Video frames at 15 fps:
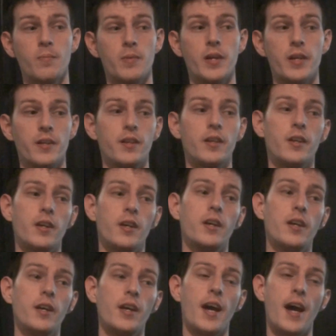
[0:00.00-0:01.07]
But
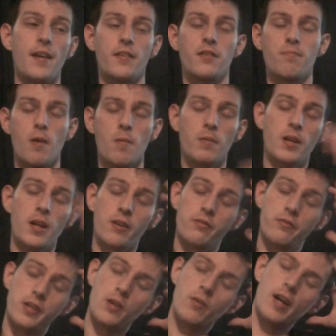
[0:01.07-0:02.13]
at this moment, I'll
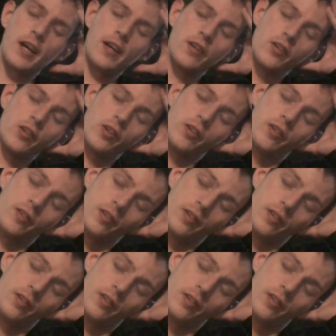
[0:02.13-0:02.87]
see what I can do,